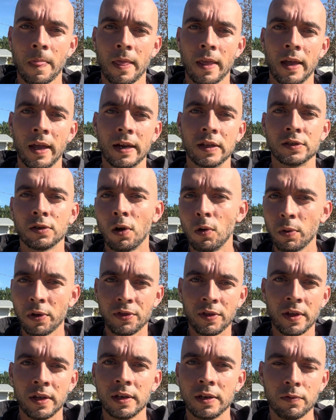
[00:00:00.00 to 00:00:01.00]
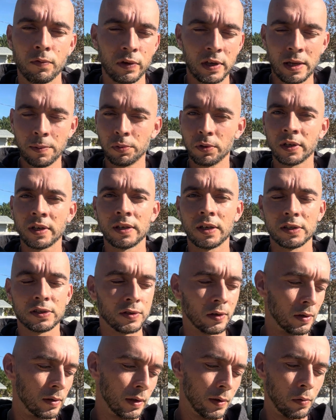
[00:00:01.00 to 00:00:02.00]
and it's all within. And if we keep looking
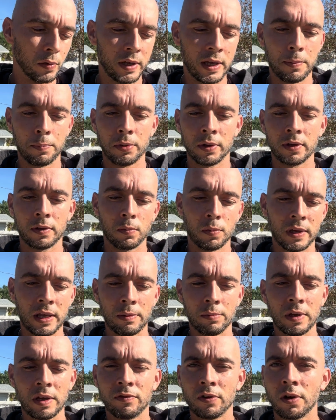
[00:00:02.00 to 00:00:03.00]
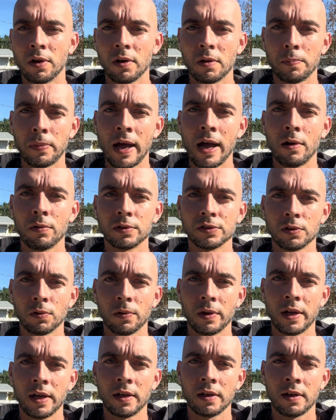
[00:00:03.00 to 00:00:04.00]
externally, we keep giving our powers
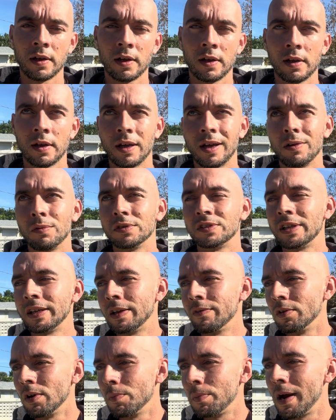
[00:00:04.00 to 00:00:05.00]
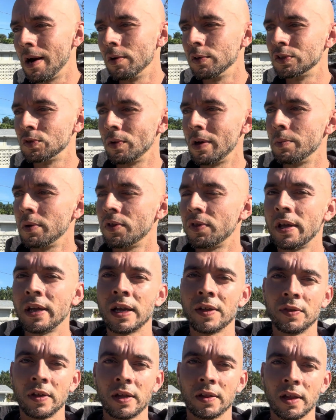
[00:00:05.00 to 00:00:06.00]
away. I don't want to say giving our powers away, but
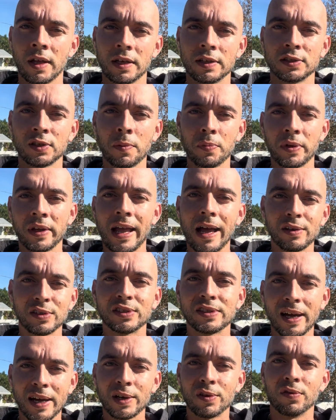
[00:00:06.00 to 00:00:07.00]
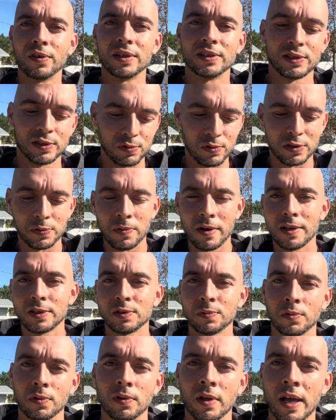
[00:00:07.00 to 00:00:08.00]
thinking that like something outside of us is
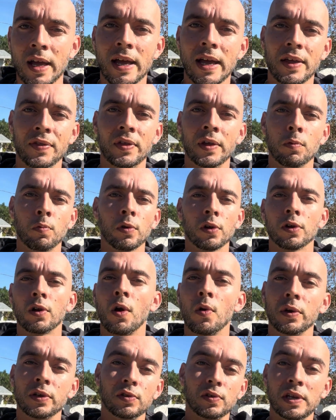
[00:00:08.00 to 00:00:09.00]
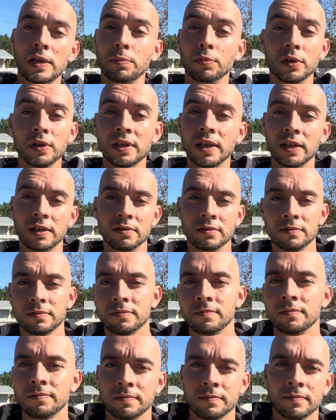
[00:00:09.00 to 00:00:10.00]
responsible, then we're going to keep looking
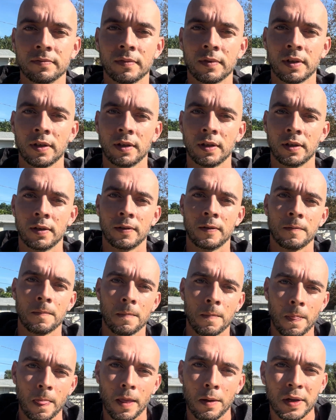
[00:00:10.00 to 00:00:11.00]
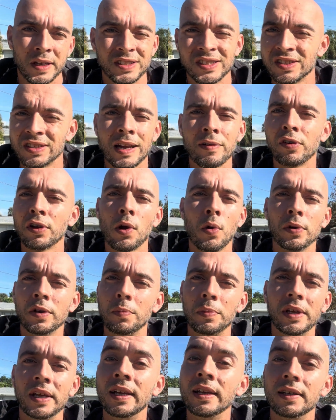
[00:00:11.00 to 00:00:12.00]
because it's never going to
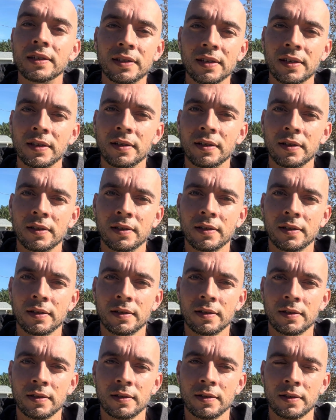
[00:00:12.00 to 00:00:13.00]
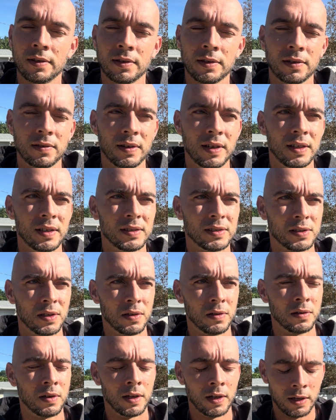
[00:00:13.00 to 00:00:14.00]
be it, right? So